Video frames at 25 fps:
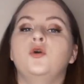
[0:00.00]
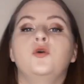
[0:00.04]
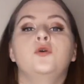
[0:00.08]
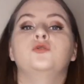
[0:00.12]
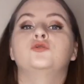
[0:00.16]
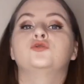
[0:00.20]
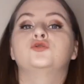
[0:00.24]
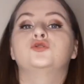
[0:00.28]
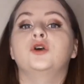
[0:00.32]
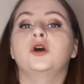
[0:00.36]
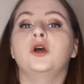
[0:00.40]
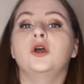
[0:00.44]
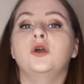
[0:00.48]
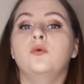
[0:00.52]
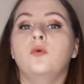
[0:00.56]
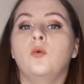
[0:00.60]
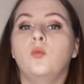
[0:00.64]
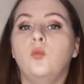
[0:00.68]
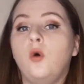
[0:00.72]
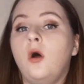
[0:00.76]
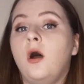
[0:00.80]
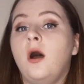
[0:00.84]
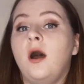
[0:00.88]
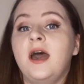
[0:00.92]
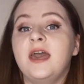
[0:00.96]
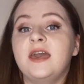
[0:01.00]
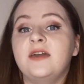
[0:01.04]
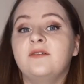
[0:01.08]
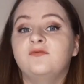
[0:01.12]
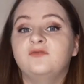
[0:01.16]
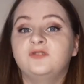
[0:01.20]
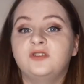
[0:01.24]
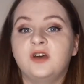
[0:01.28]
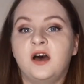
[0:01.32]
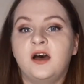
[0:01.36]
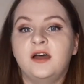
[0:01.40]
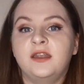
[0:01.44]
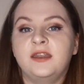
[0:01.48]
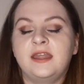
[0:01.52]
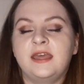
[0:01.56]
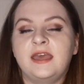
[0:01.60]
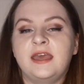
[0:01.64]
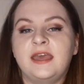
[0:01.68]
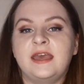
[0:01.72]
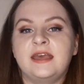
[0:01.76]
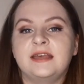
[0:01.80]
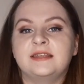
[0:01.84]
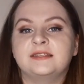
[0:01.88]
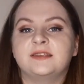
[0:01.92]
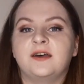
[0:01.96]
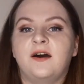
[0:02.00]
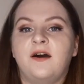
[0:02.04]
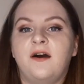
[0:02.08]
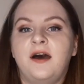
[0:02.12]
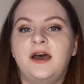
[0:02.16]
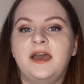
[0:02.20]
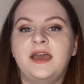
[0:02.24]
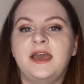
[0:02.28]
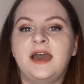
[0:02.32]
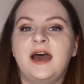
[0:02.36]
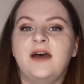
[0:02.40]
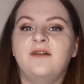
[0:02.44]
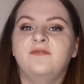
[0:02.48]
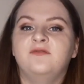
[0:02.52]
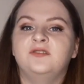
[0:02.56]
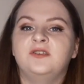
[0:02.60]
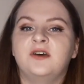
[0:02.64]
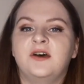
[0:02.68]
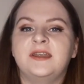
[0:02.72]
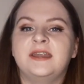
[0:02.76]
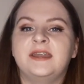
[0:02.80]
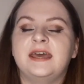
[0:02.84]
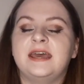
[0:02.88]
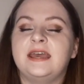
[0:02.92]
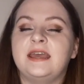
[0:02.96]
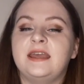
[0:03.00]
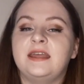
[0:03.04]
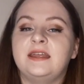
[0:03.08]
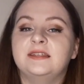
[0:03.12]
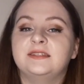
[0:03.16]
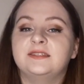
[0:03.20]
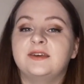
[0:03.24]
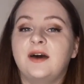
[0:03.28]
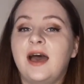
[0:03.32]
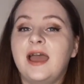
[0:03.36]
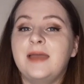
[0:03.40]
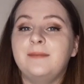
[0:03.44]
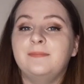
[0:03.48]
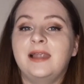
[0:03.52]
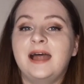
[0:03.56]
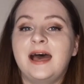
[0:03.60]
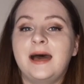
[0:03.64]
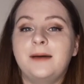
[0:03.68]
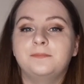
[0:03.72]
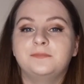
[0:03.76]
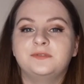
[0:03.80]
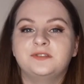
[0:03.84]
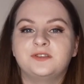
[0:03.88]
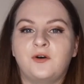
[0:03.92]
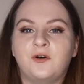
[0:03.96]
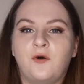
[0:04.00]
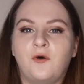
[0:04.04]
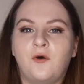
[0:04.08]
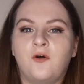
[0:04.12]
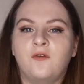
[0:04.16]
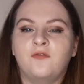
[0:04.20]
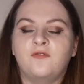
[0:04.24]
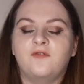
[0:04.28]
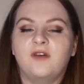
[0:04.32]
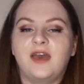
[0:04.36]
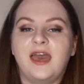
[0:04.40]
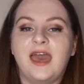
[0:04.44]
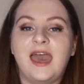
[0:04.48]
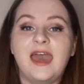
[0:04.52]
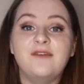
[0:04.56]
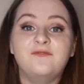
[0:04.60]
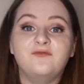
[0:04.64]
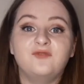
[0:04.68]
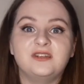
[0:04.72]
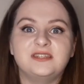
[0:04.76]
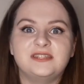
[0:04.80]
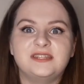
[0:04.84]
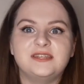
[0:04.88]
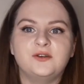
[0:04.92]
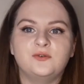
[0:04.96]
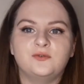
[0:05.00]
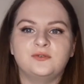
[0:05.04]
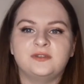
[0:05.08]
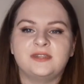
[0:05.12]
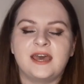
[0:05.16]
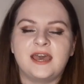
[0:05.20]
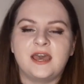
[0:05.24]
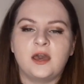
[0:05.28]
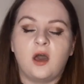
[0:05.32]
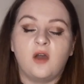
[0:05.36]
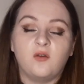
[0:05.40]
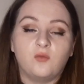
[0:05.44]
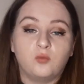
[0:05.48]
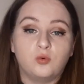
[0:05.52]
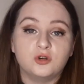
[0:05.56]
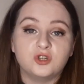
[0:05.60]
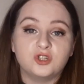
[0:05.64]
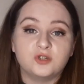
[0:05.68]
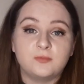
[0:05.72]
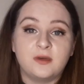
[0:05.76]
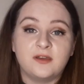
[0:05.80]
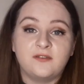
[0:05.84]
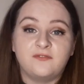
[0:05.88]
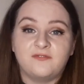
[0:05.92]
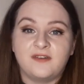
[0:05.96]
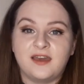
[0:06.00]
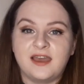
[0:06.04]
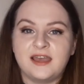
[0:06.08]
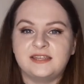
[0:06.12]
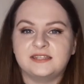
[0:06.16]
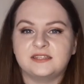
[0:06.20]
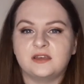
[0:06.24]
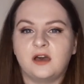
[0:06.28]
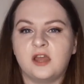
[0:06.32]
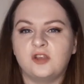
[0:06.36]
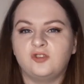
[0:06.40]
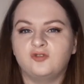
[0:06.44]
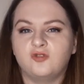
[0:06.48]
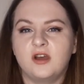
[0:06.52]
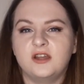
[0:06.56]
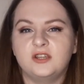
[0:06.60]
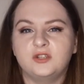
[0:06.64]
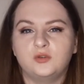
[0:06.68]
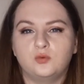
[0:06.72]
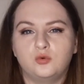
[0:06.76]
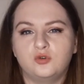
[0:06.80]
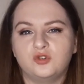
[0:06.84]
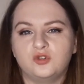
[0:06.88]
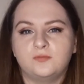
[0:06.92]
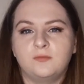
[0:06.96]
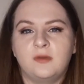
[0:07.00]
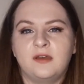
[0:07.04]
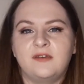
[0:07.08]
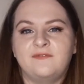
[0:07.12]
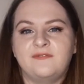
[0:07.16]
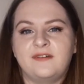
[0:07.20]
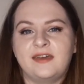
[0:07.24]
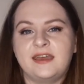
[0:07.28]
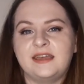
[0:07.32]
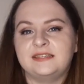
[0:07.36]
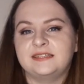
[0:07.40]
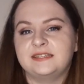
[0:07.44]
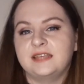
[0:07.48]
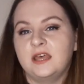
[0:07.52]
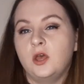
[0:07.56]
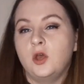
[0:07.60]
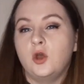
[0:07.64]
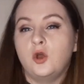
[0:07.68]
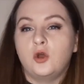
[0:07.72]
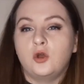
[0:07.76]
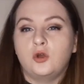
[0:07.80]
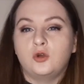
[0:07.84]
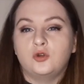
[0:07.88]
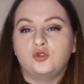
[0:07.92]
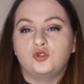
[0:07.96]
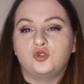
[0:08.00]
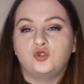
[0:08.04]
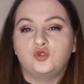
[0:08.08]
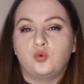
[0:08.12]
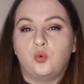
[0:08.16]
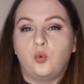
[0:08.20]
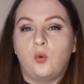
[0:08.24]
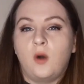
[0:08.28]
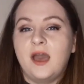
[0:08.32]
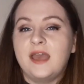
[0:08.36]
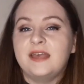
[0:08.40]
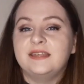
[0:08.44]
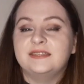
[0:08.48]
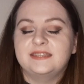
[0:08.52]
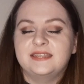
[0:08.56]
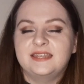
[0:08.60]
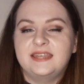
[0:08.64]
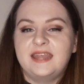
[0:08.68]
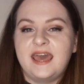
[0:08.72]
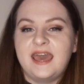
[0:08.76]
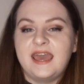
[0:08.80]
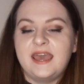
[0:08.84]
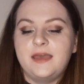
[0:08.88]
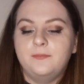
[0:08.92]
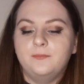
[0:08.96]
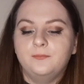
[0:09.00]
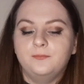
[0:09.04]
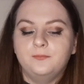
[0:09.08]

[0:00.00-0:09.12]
so what I have done is I have done a time lapse of every single day I've washed my face. I try to wash my face twice a day,